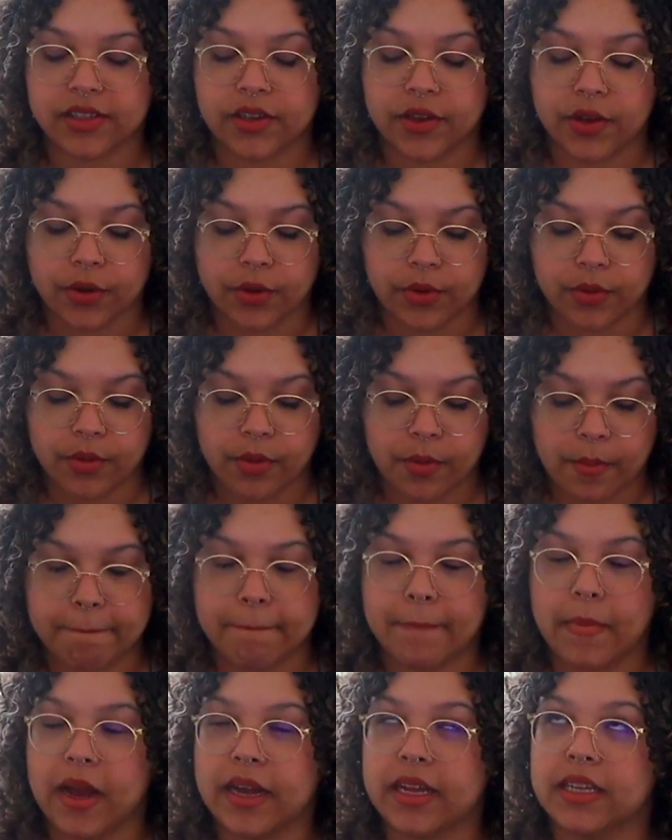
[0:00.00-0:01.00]
So
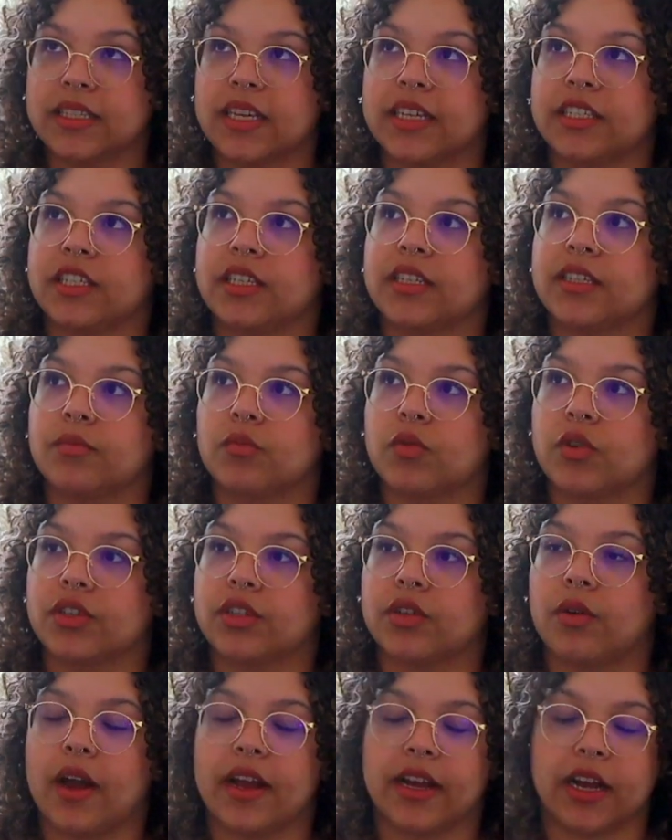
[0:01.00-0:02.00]
my intention is more
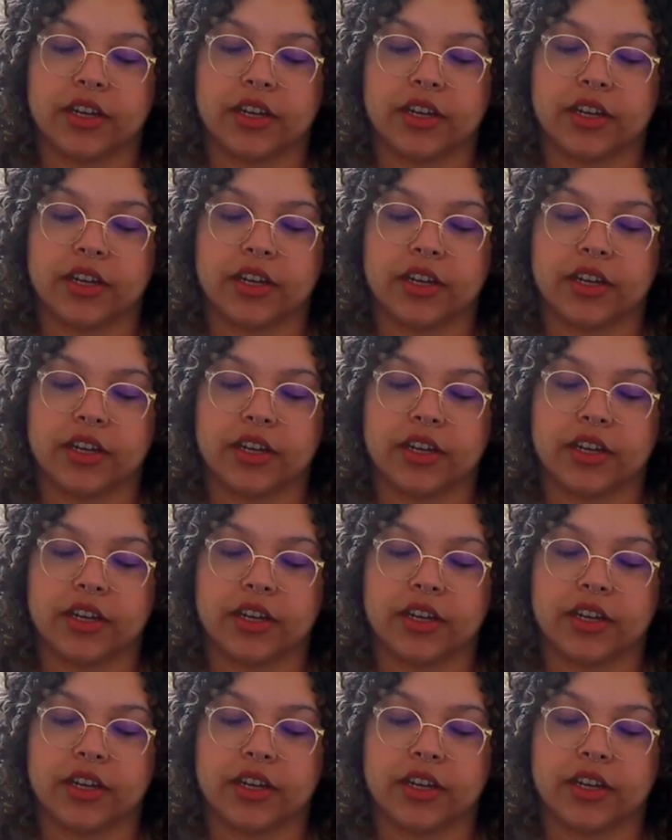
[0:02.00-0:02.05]
so I